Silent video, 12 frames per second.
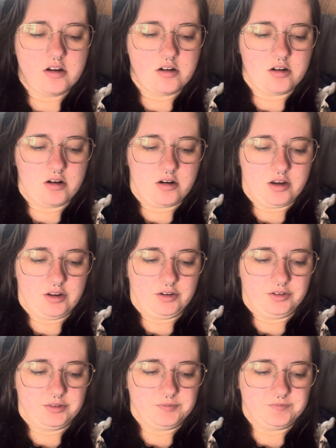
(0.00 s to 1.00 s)

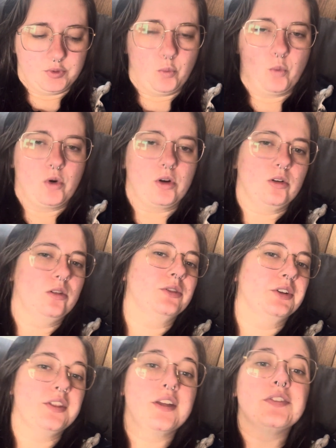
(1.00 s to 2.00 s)
on the world
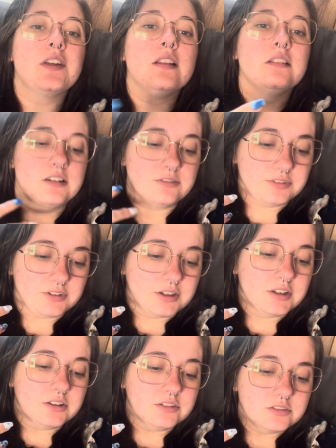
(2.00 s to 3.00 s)
that they lived
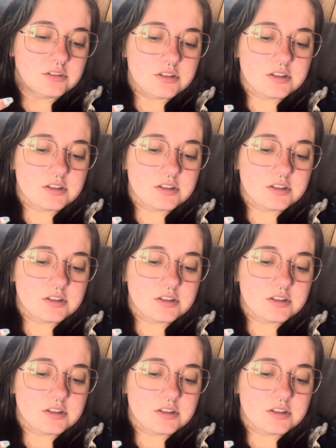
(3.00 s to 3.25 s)
in